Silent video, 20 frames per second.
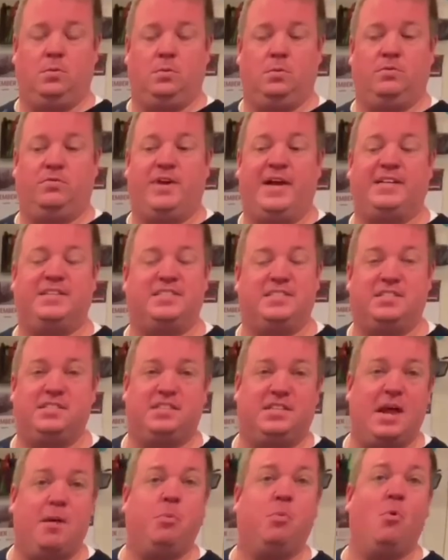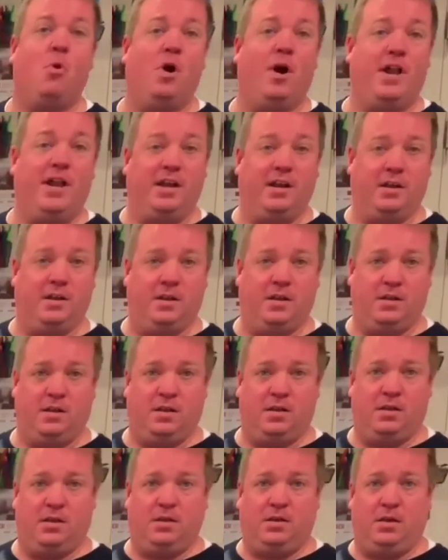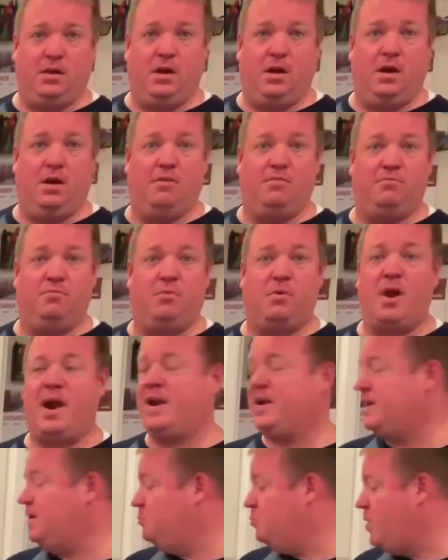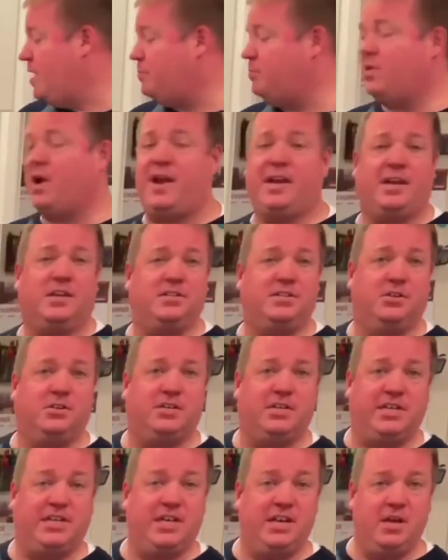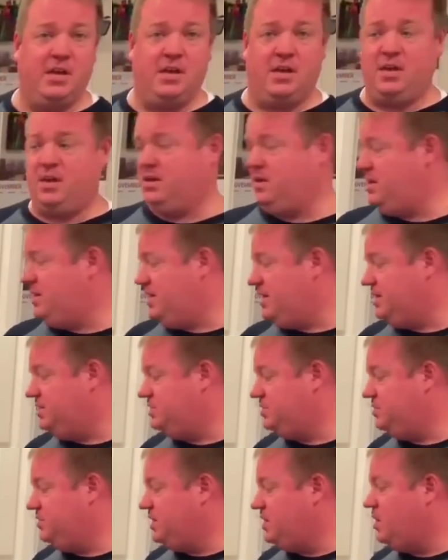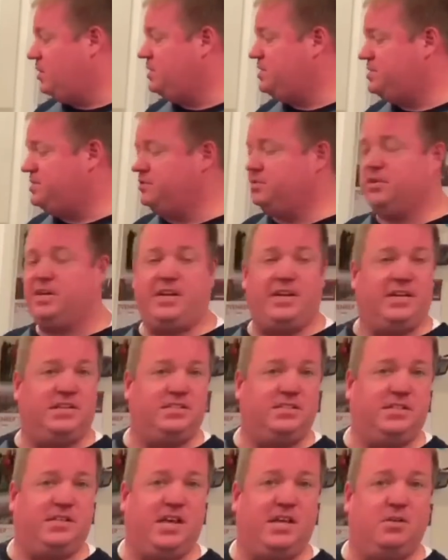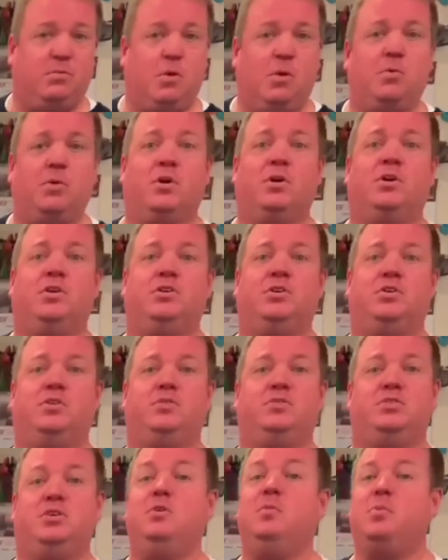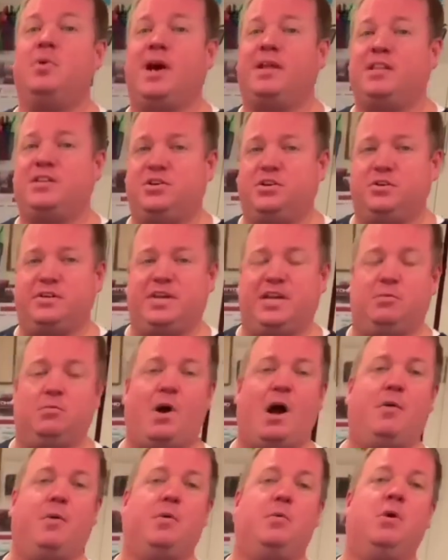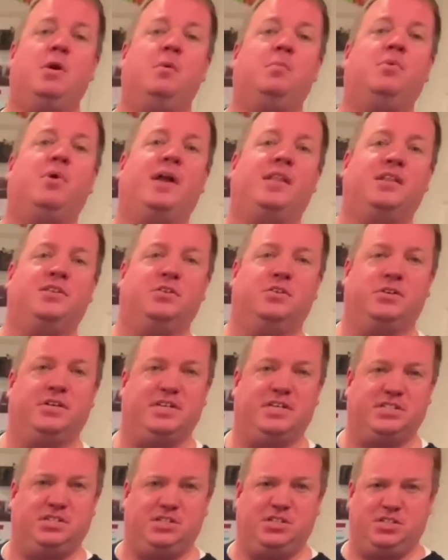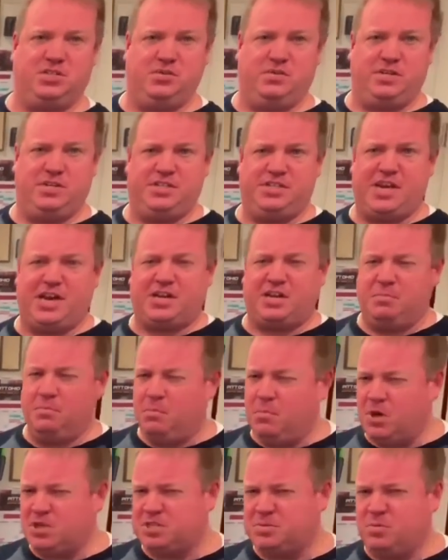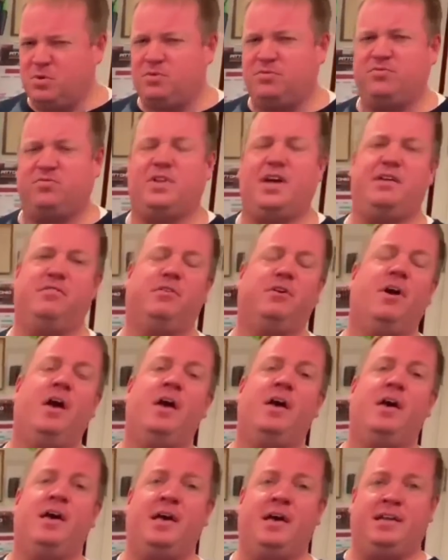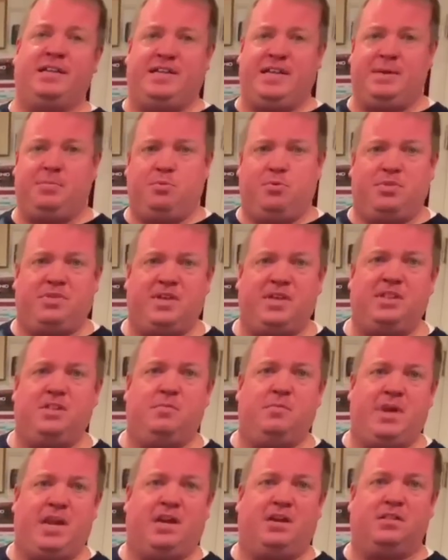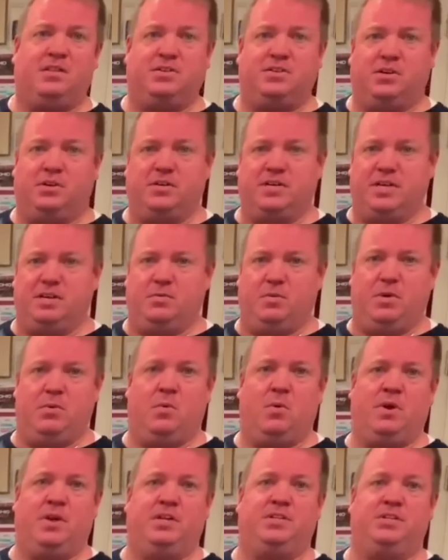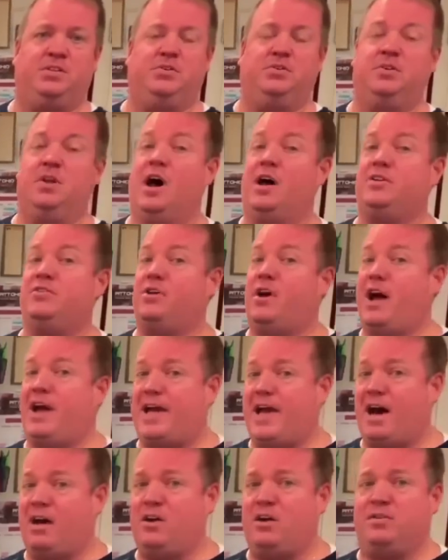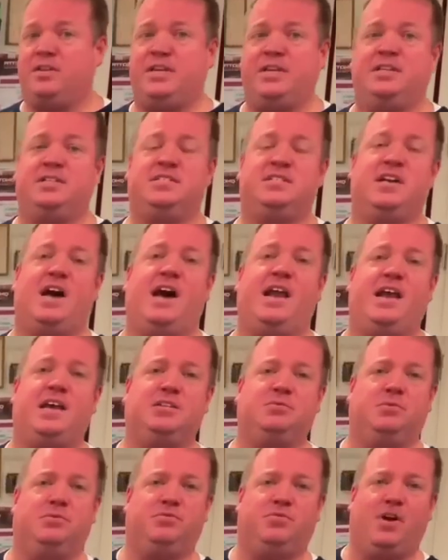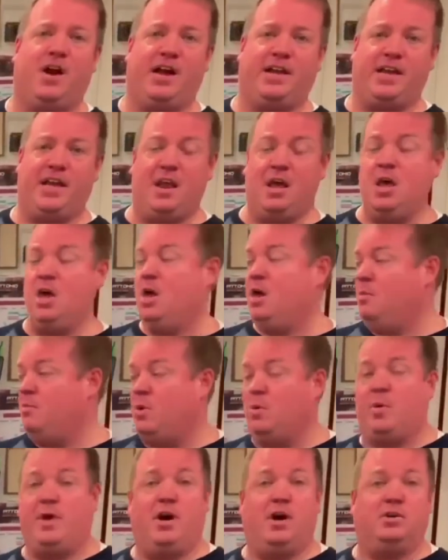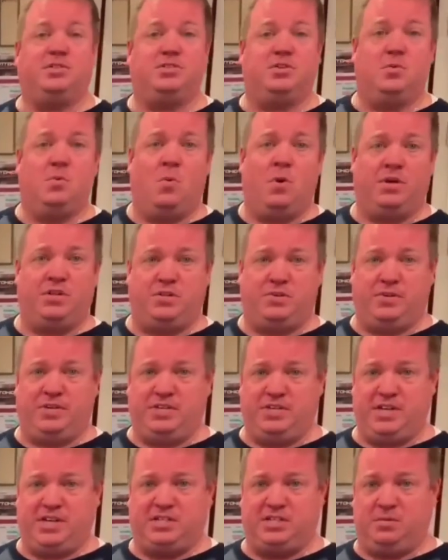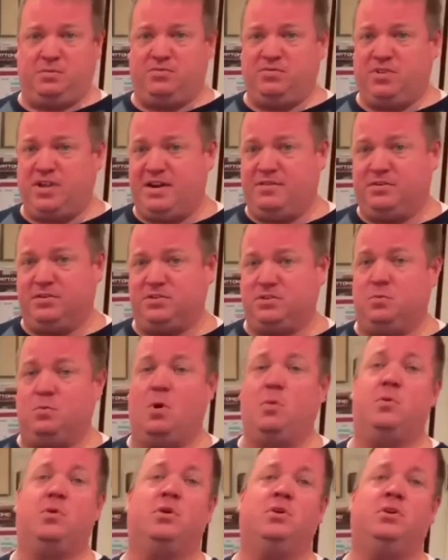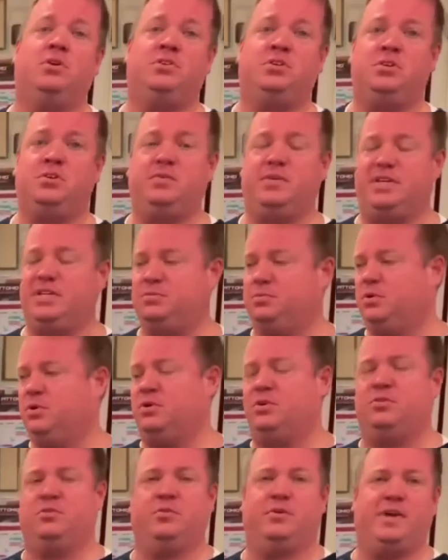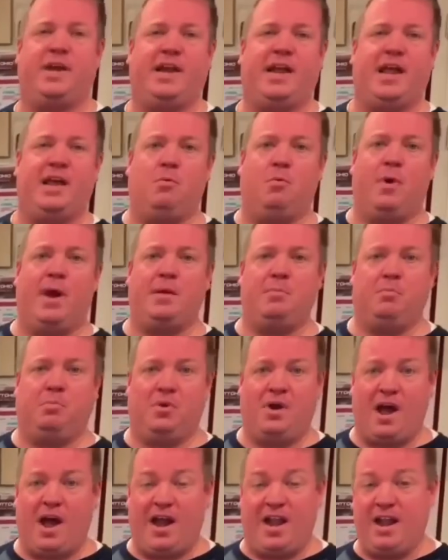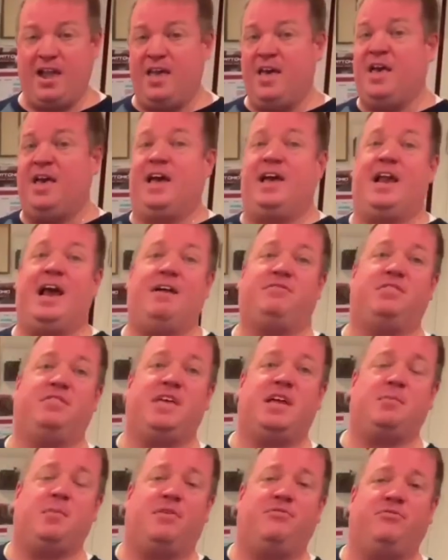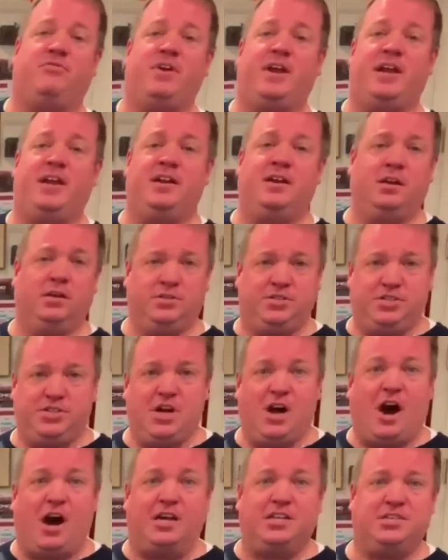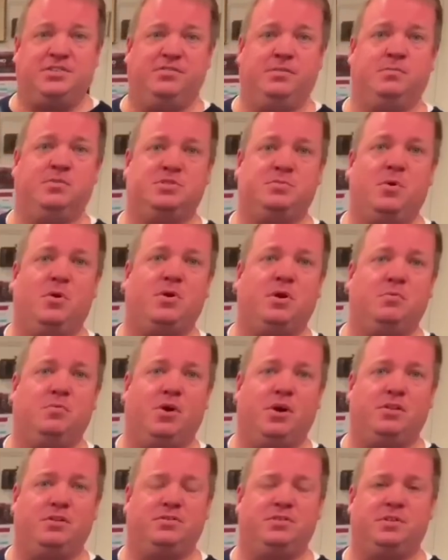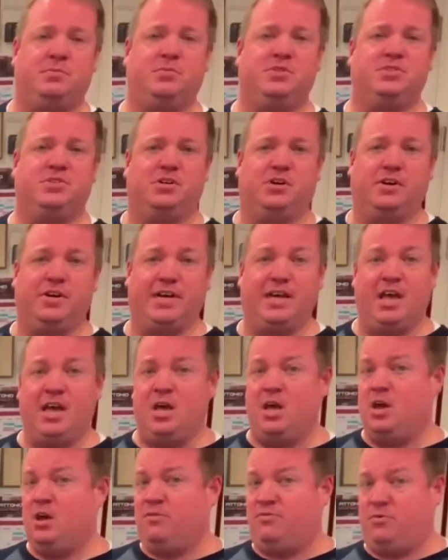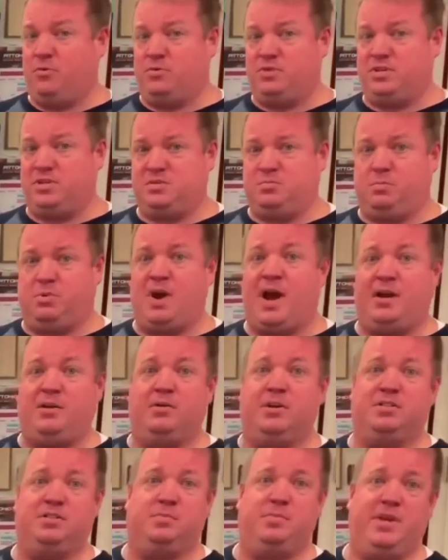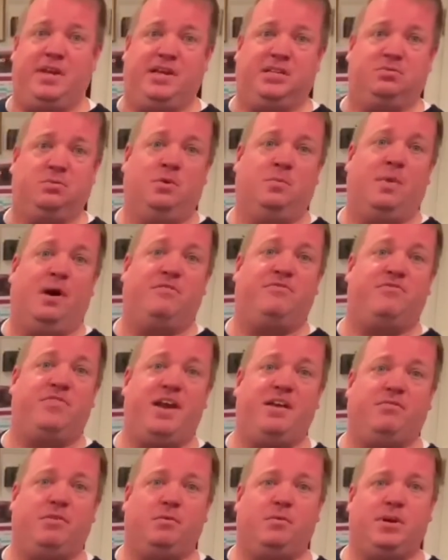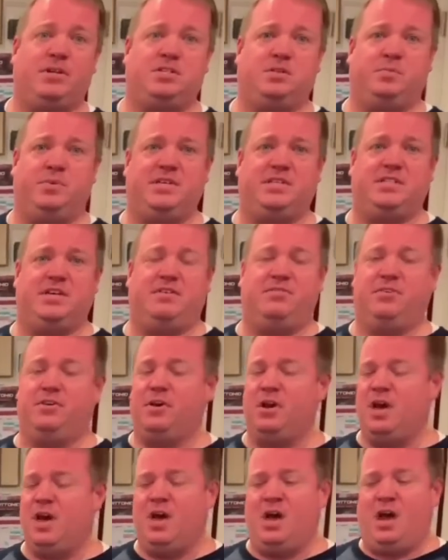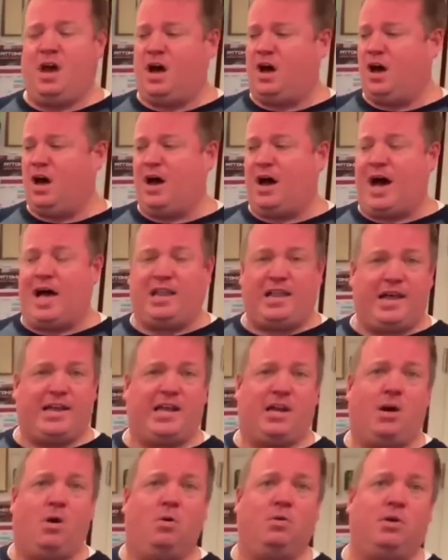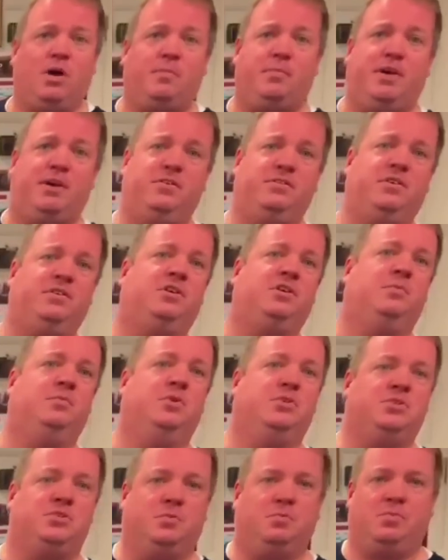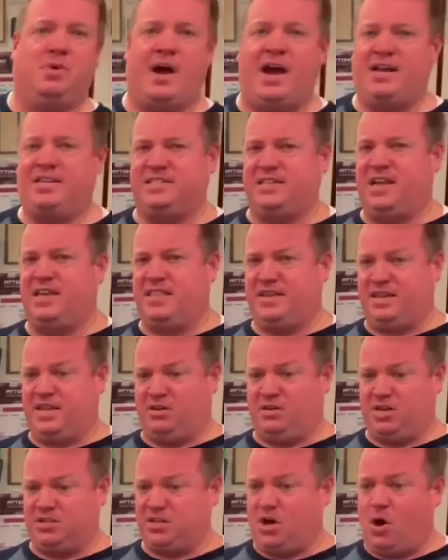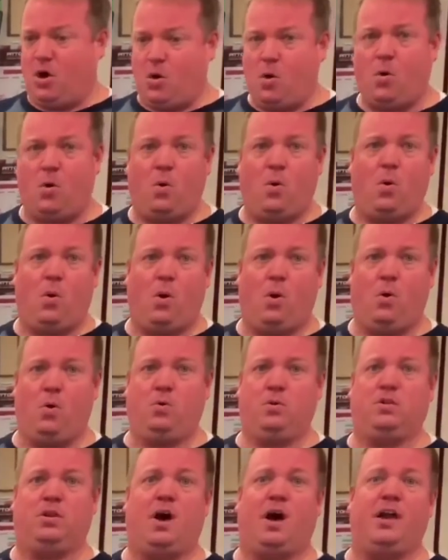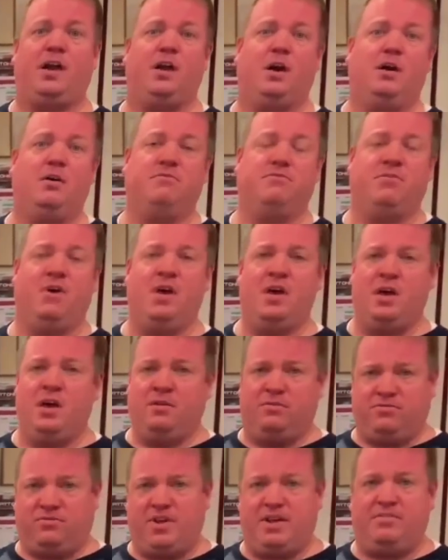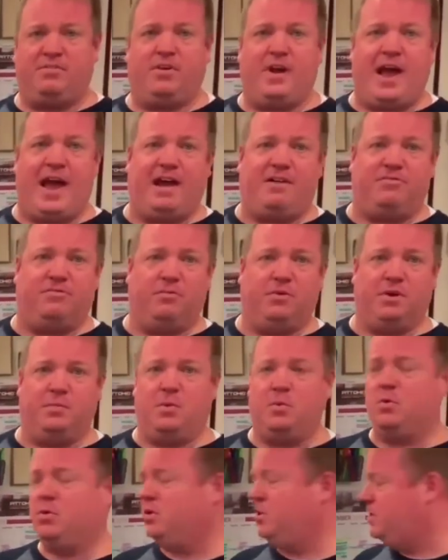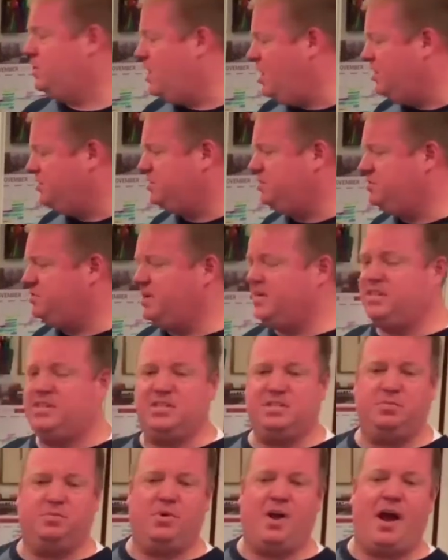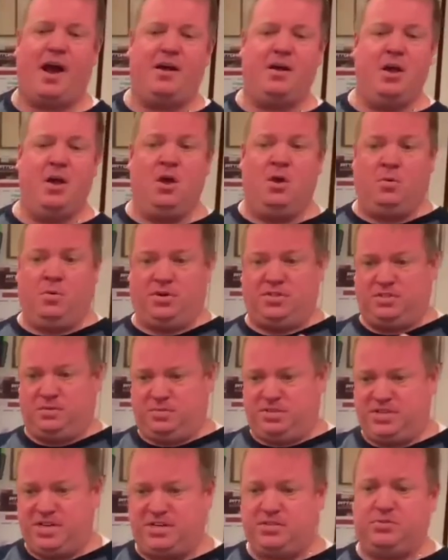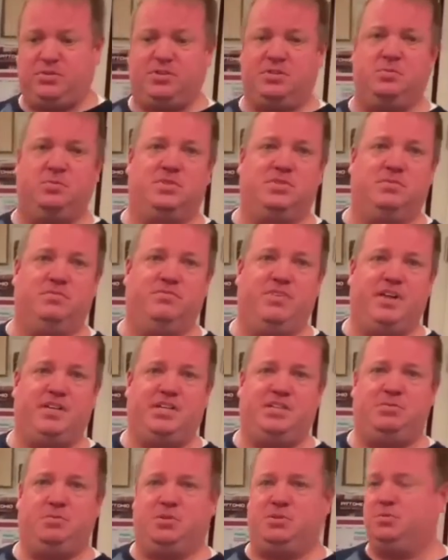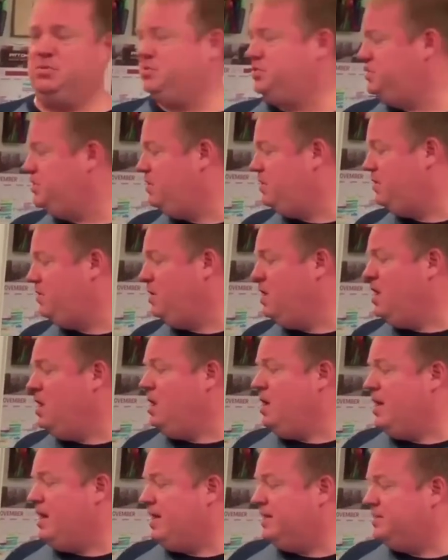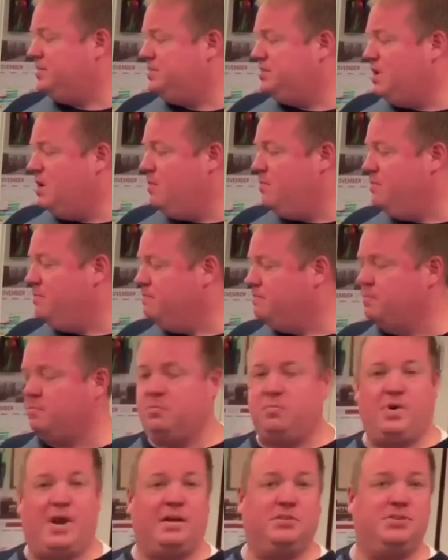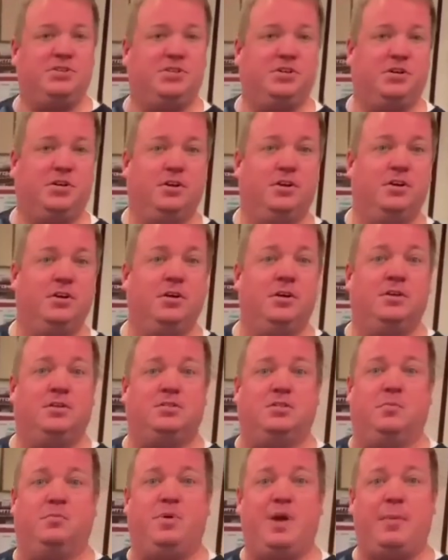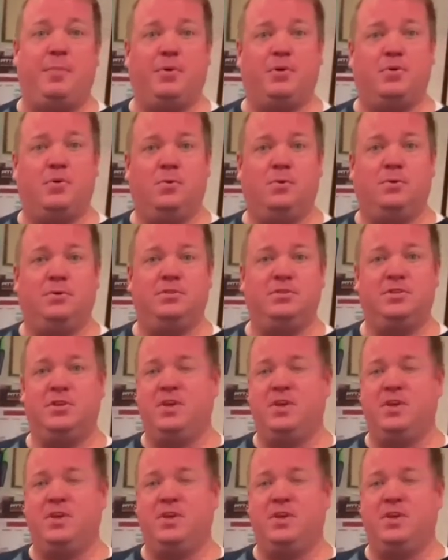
Fans, step one of brining and wet brining a turkey is to get all these ingredients together. What we're going to do to brine the turkey, and why we want to brine the turkey, is just to inject much more flavor deep within the meat of the turkey. We want it to not dry out on the inside as we're frying it, but we also want to inject some flavor. So what we're going to do is we're going to create a wet brine. And I have to thank my friend Josh from Smoking Brothers in Missouri for this brine recipe. It's one of my favorite recipes ever. I like it a whole lot better than commercial brines, and I think it does a whole lot of flavor add for you. But we're going to concentrate this brine with some citrus, with some veggies, which we'll show you, and some brown sugar, some peppercorns,